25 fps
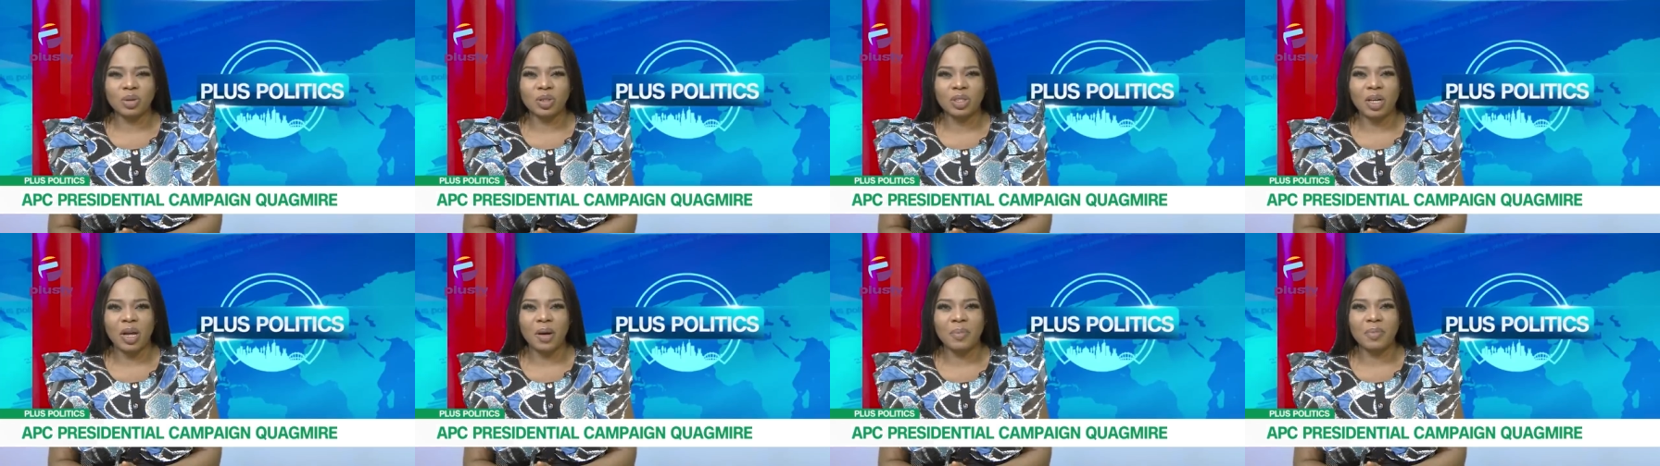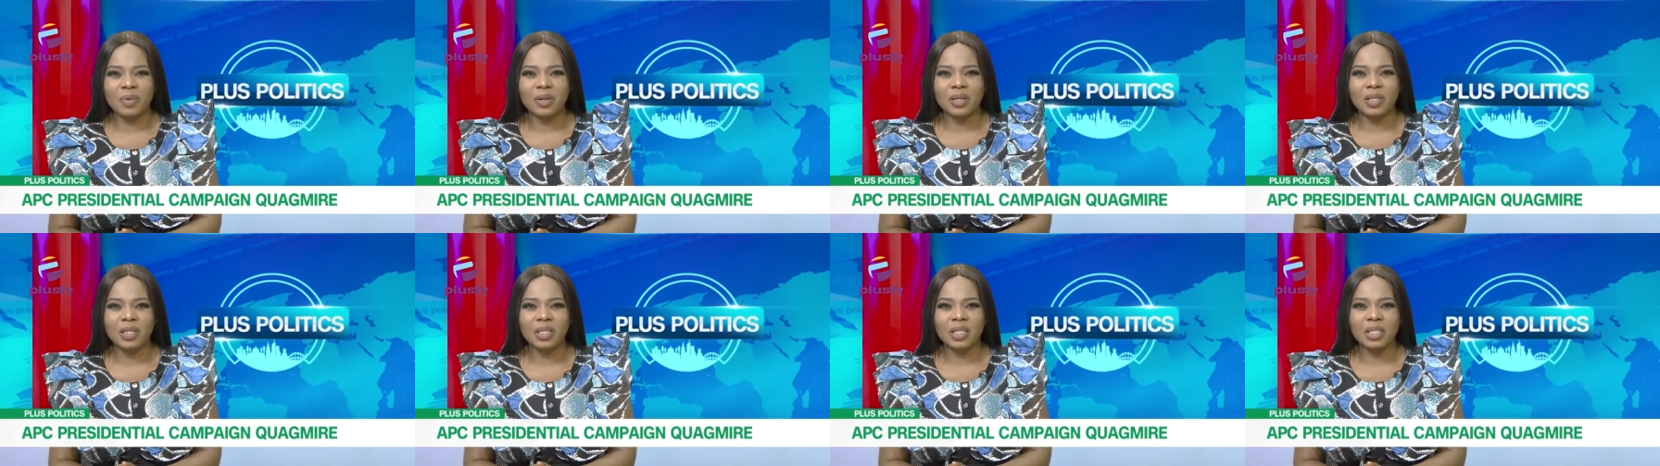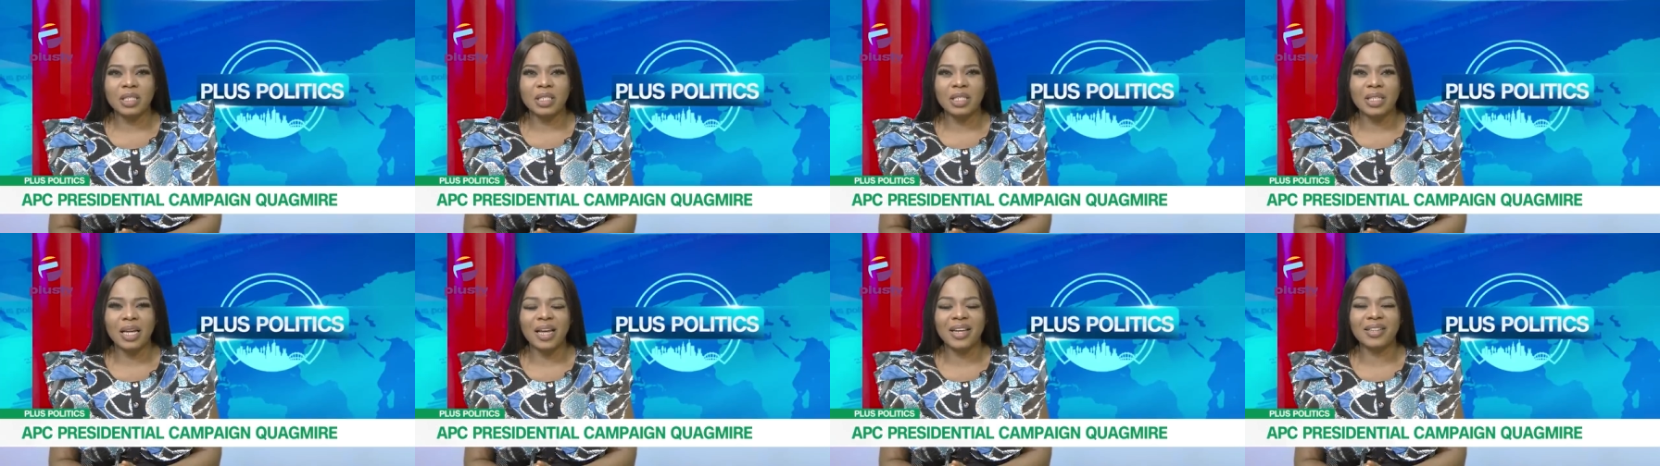chairman
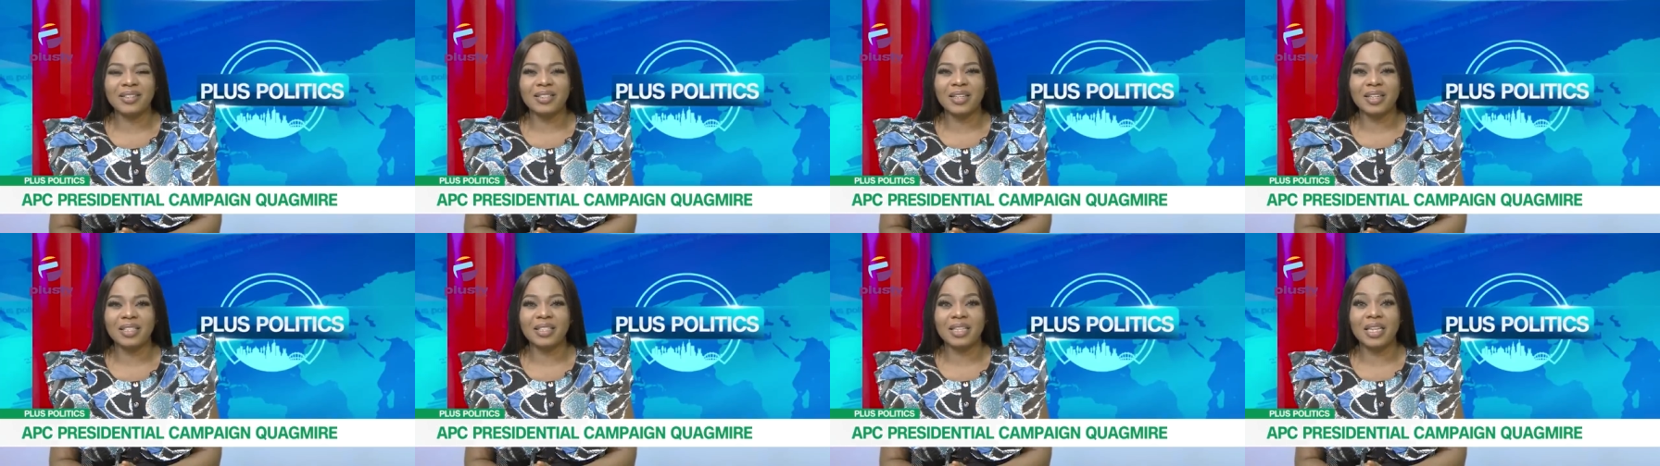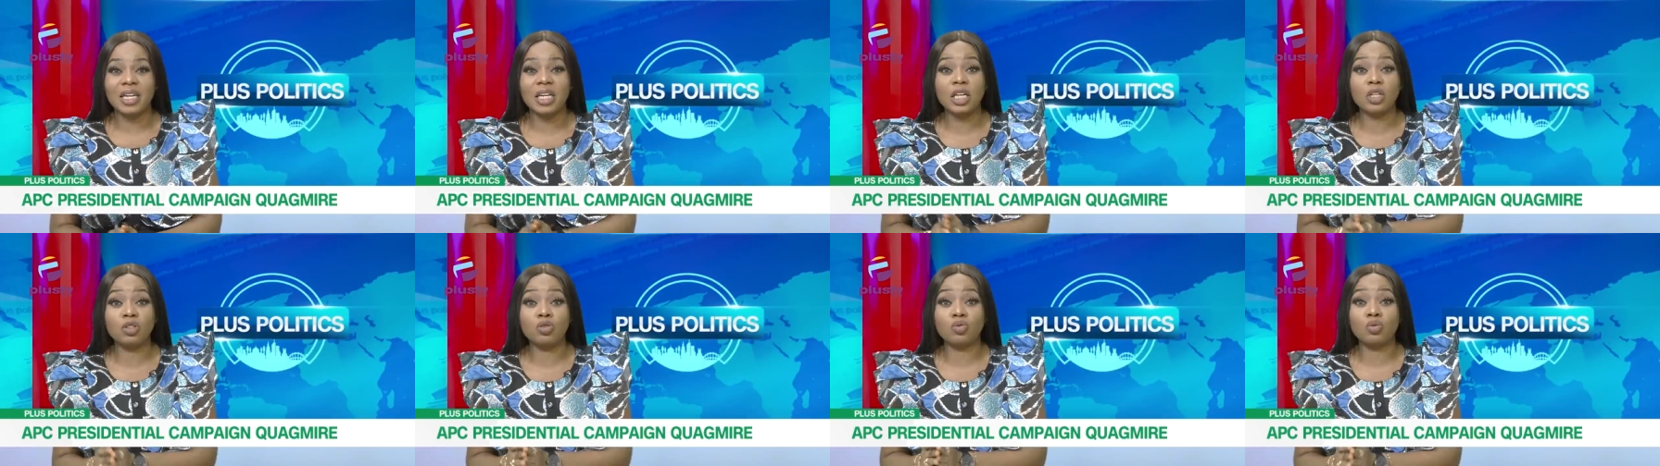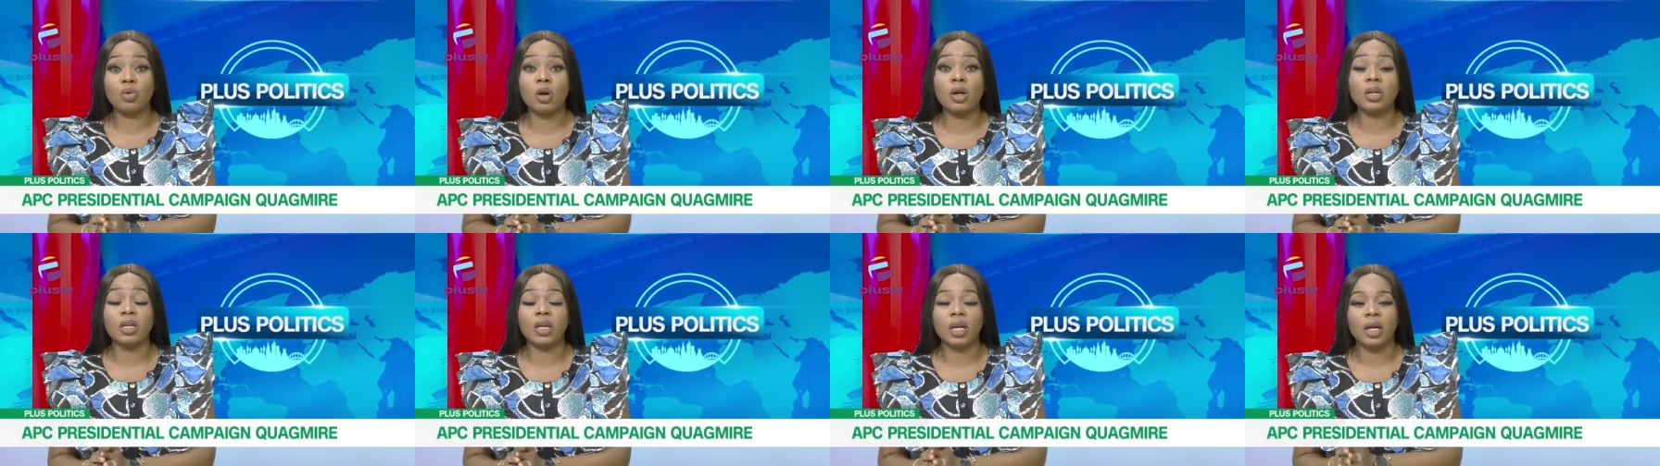says that he's
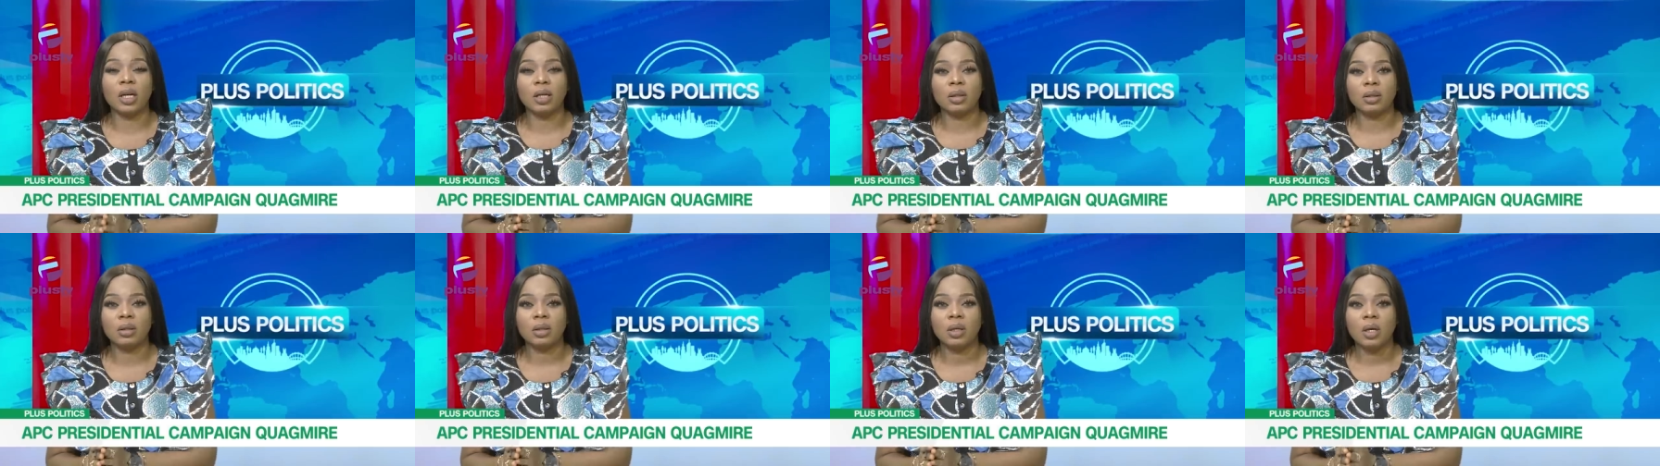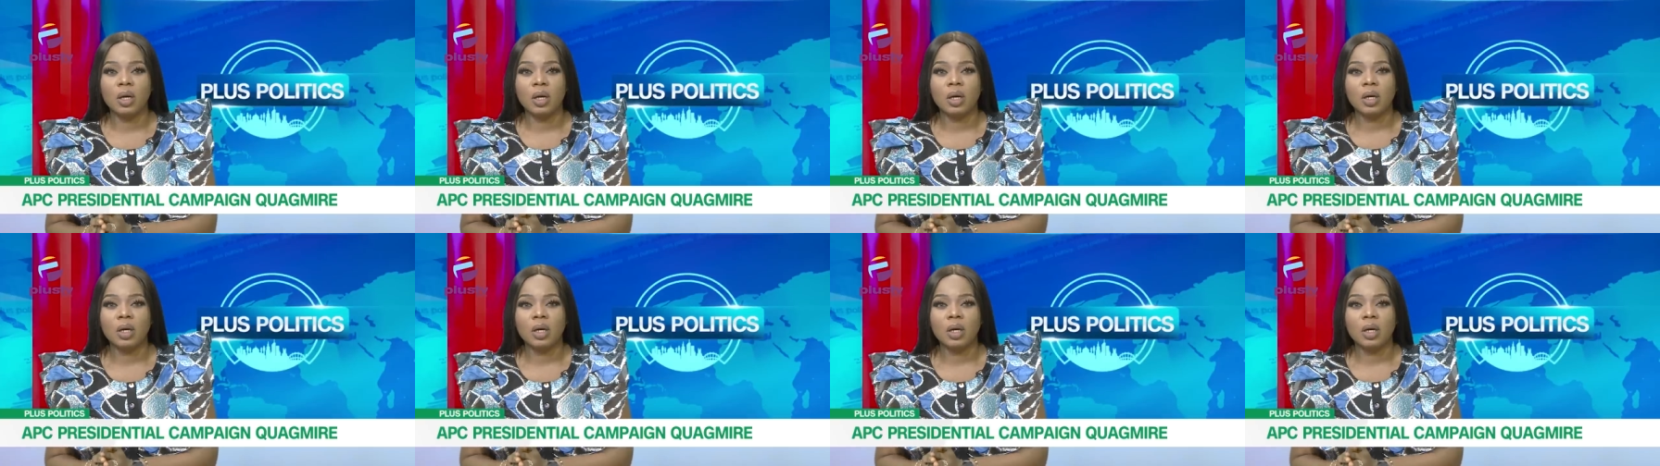running,